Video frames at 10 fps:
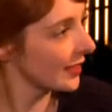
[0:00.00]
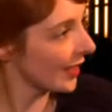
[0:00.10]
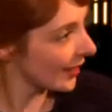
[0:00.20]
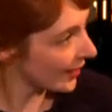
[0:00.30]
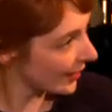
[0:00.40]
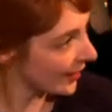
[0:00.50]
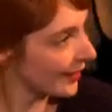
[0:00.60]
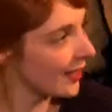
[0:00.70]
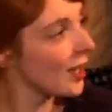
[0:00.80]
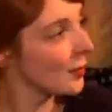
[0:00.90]
that
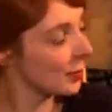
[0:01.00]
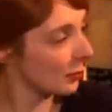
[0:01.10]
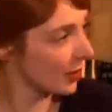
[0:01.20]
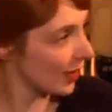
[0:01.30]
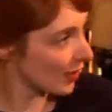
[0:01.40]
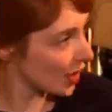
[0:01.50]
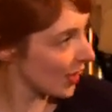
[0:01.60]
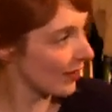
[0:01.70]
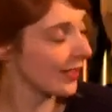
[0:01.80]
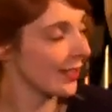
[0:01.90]
there are people that are
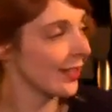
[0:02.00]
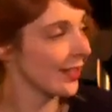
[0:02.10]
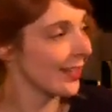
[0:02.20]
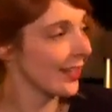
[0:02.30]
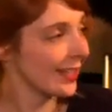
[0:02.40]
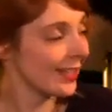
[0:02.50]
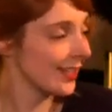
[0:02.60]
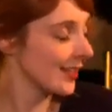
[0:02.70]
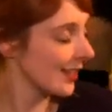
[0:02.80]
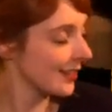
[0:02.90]
sharing
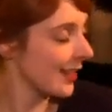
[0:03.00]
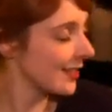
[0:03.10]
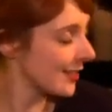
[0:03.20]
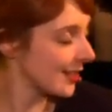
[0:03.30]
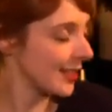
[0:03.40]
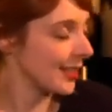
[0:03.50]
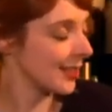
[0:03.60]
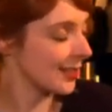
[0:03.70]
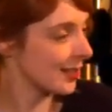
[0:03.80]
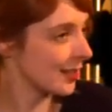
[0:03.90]
his identity,
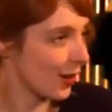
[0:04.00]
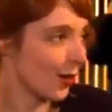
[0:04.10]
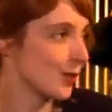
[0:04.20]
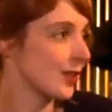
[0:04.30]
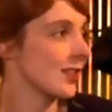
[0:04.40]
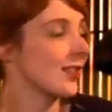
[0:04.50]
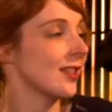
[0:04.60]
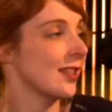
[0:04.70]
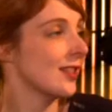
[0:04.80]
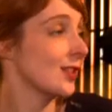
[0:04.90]
his
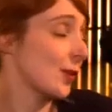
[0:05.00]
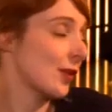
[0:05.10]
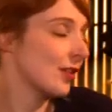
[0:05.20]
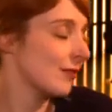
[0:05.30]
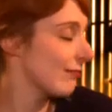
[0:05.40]
thoughts, his work.